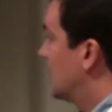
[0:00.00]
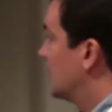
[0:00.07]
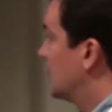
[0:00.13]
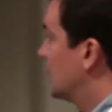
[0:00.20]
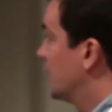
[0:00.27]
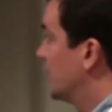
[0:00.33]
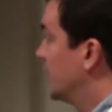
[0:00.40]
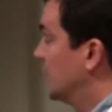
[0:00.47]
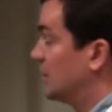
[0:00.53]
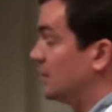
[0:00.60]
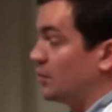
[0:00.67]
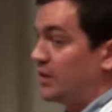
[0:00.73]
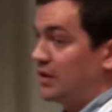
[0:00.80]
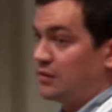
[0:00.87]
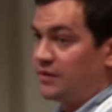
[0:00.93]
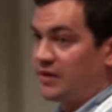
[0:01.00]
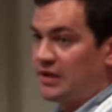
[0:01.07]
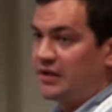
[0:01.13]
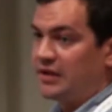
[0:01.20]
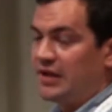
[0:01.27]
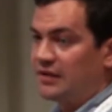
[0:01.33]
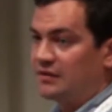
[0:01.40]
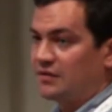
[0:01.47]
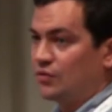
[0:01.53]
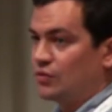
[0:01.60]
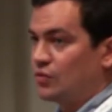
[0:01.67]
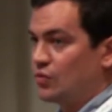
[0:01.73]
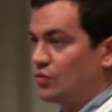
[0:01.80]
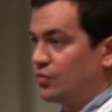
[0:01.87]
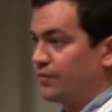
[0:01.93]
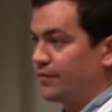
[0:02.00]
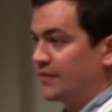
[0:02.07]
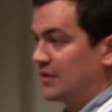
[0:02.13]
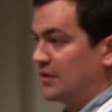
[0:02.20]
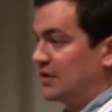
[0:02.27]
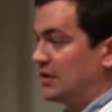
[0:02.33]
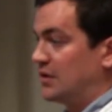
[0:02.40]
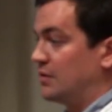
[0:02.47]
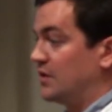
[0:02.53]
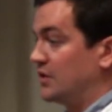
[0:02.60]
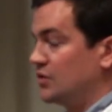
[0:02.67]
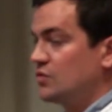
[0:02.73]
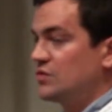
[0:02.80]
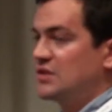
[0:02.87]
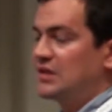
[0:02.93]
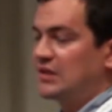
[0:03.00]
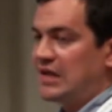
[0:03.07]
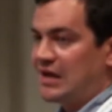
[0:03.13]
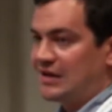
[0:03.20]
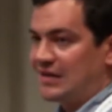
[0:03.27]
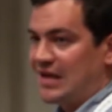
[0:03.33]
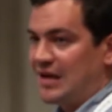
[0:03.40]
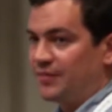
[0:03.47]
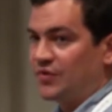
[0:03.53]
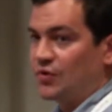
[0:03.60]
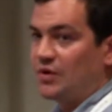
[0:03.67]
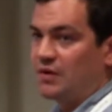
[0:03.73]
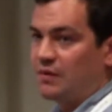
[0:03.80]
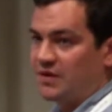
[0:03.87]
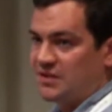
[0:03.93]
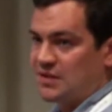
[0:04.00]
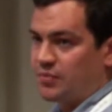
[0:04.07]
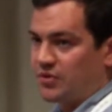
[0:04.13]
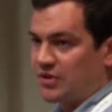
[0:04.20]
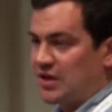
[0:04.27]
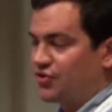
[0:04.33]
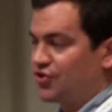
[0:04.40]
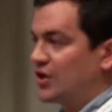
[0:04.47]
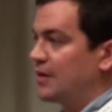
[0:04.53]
we will really need to reduce the takt time to increase the production